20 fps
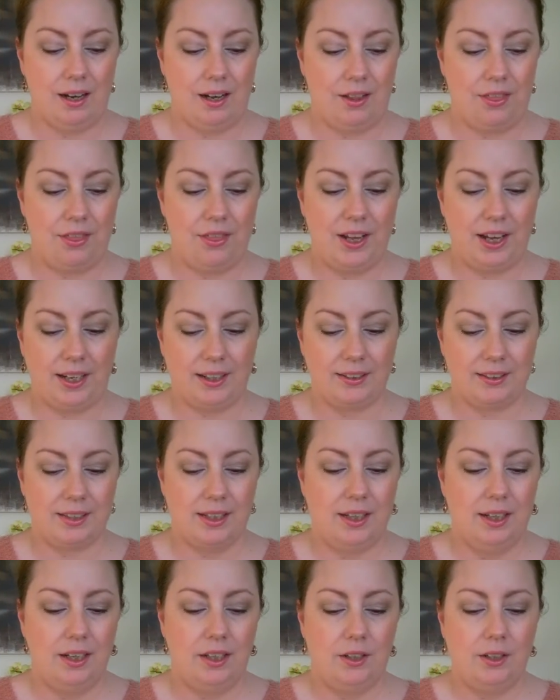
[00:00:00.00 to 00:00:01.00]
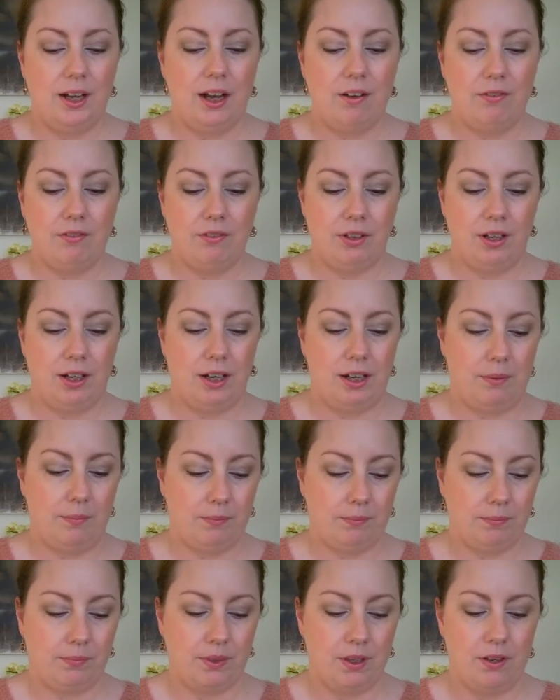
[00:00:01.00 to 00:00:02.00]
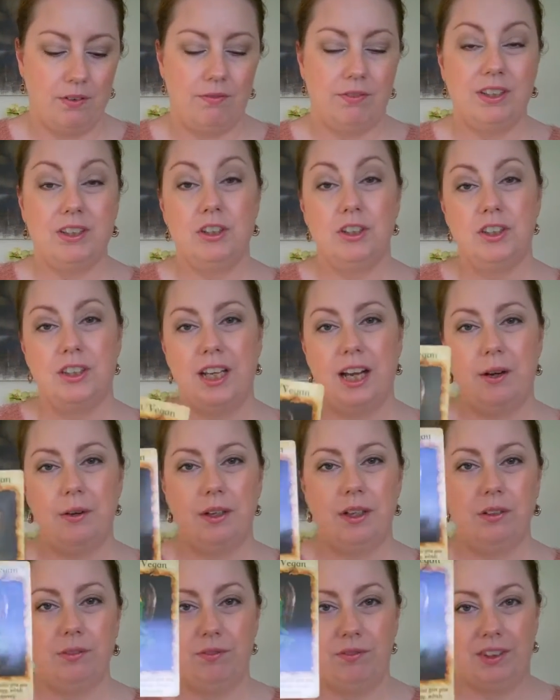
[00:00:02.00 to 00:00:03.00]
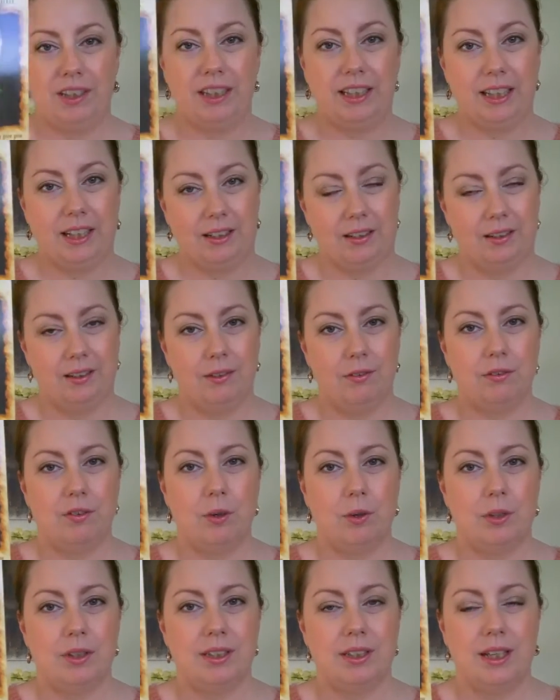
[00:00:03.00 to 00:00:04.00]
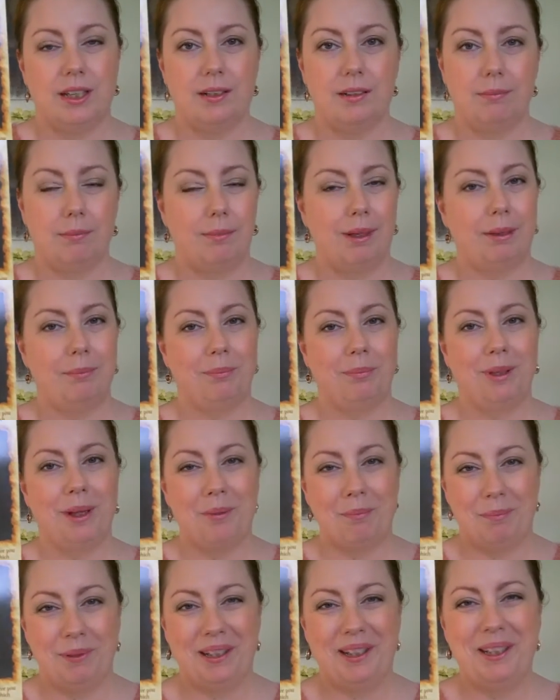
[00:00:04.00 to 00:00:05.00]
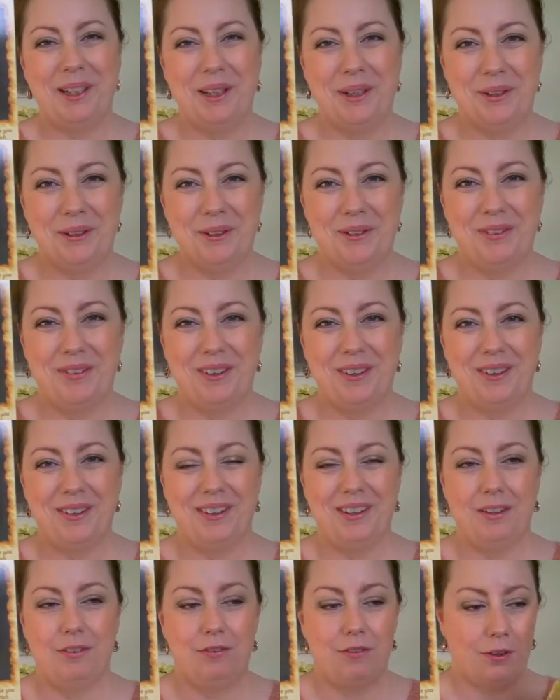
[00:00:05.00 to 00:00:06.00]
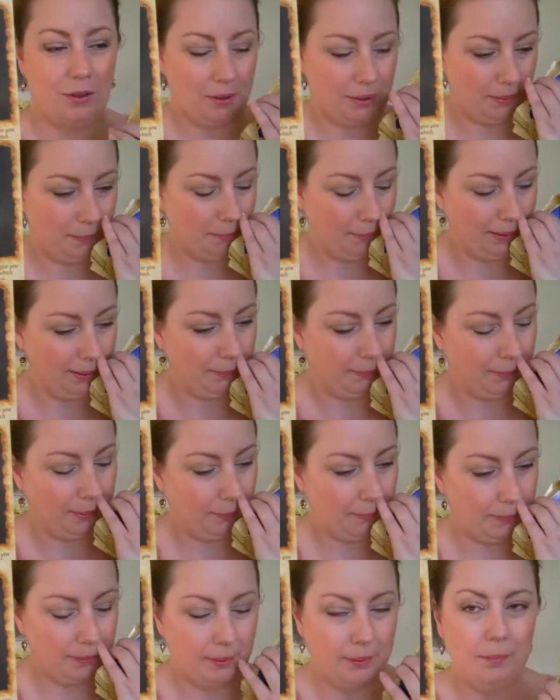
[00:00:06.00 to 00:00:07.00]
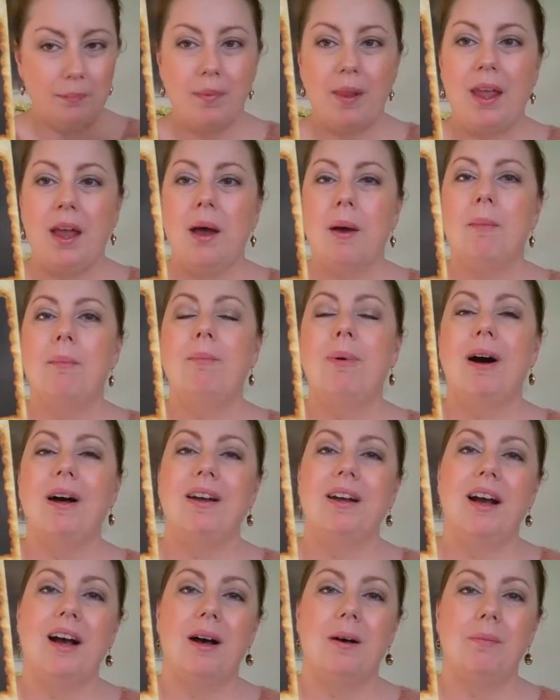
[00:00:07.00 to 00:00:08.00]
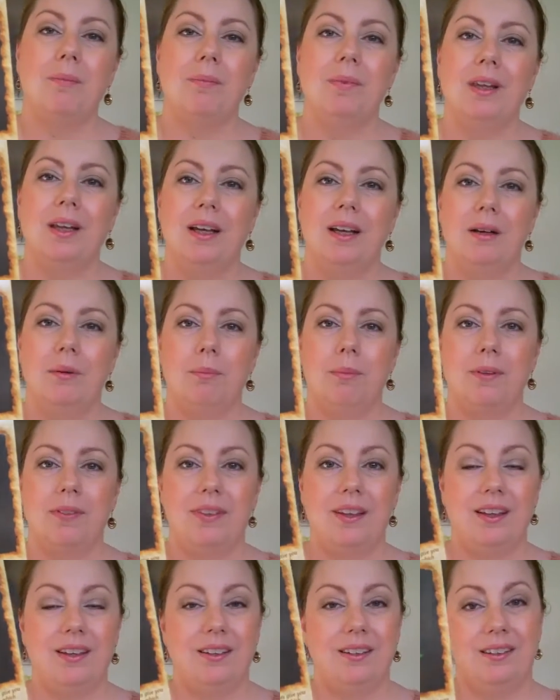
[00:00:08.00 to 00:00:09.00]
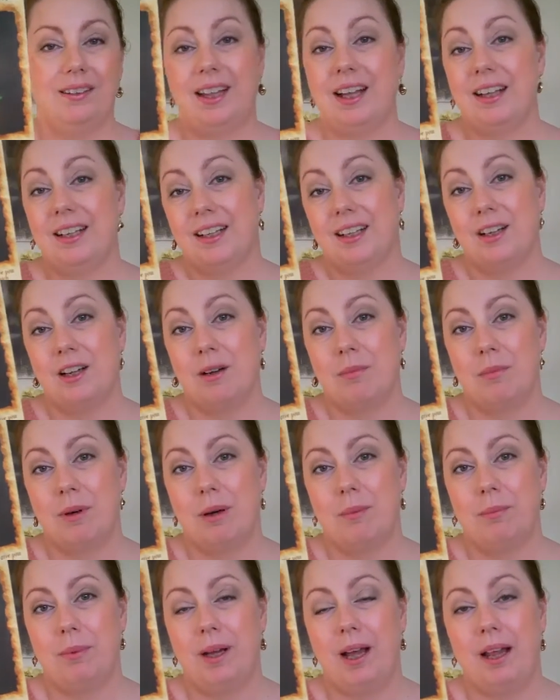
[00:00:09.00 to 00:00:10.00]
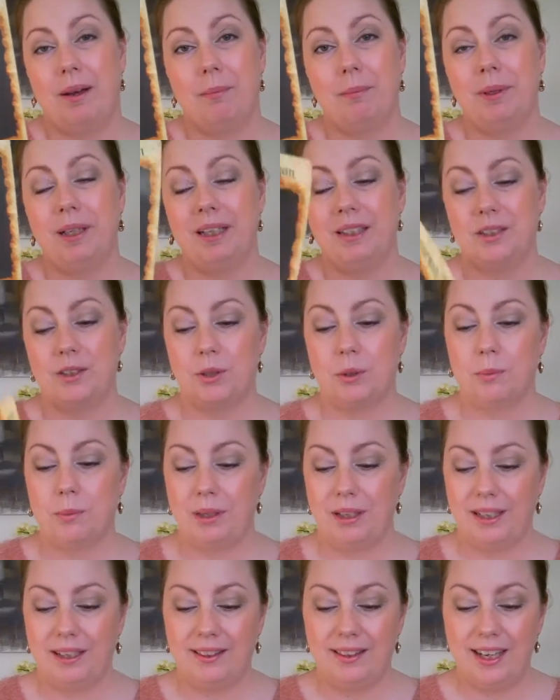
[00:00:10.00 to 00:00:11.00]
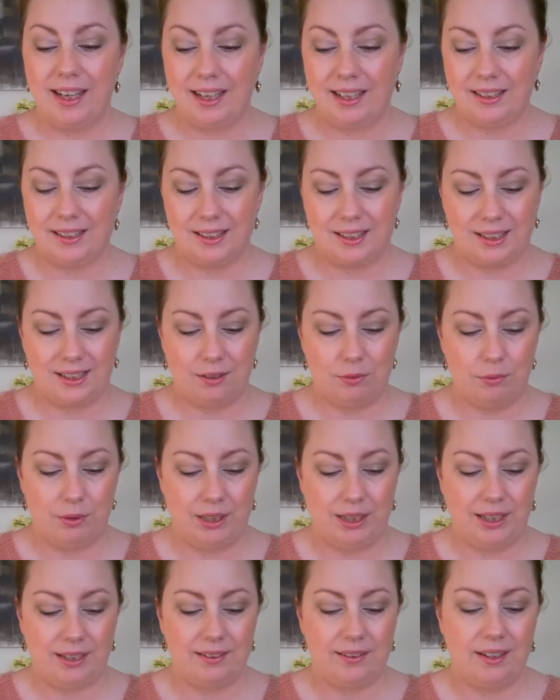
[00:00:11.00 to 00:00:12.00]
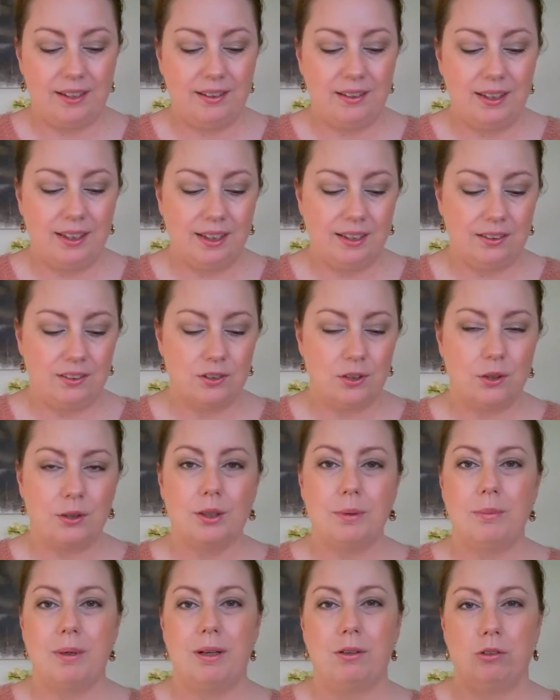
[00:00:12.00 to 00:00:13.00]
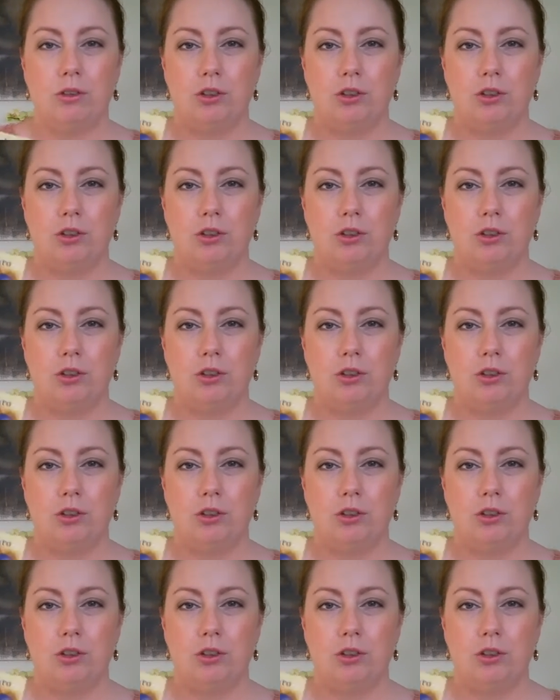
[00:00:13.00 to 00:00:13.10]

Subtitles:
things. You have vegetarian, vegan. Of course, that might not be new for many people, but that can come up and mean so many things in a reading. Then they talk about